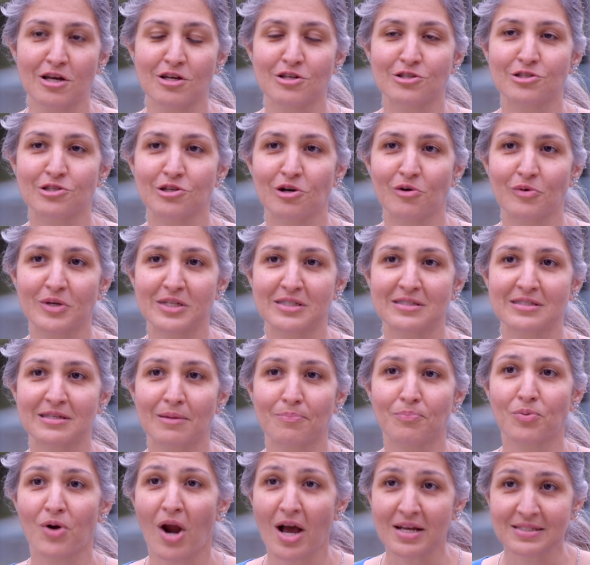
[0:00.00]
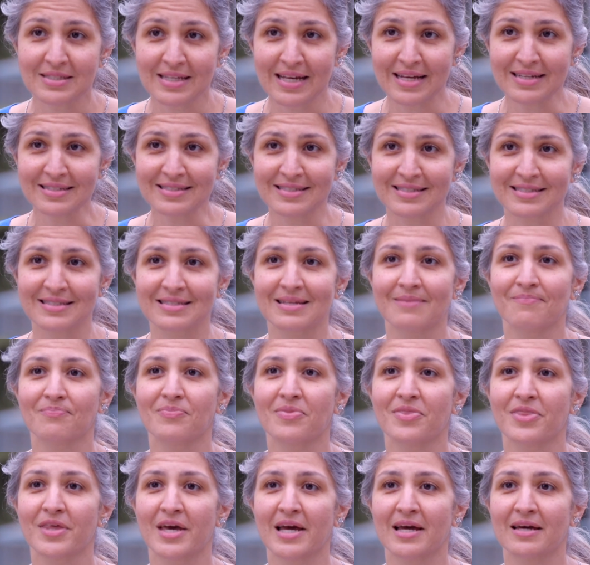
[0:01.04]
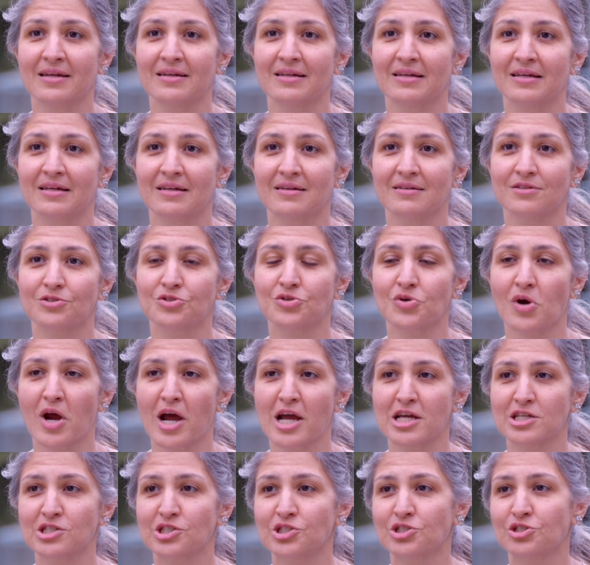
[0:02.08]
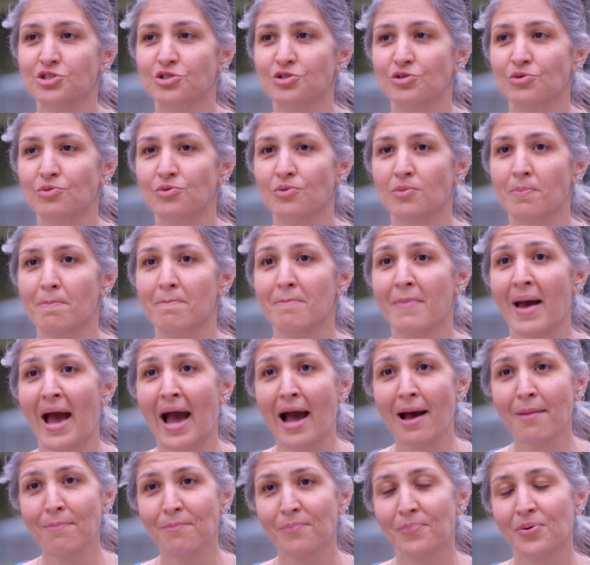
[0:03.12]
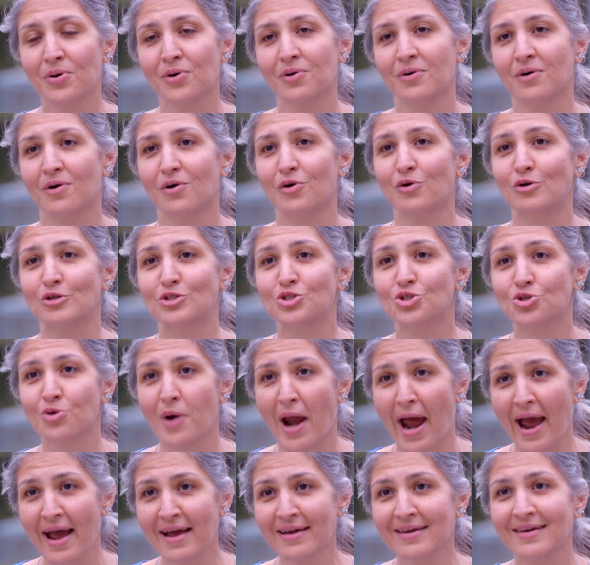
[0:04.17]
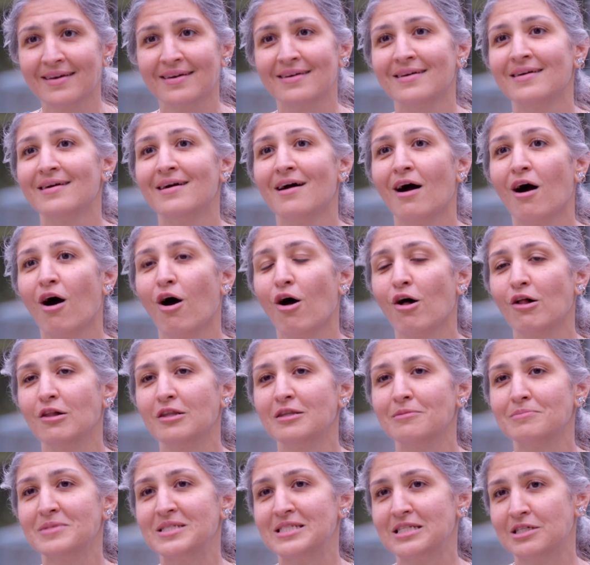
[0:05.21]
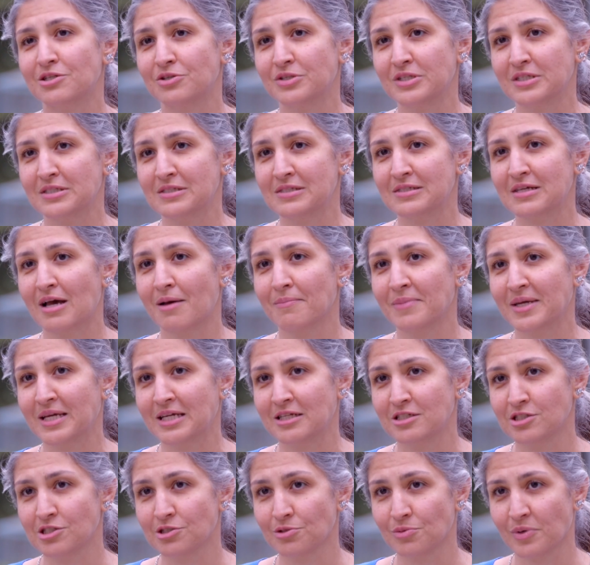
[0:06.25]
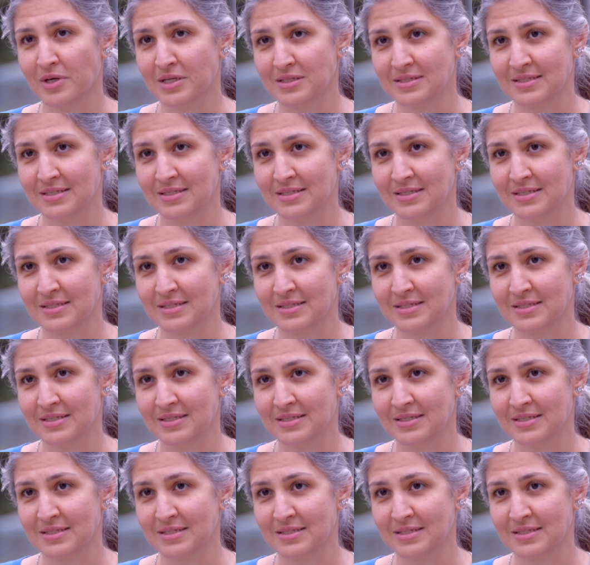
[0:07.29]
So it's a process that tries to map or track all the materials coming into our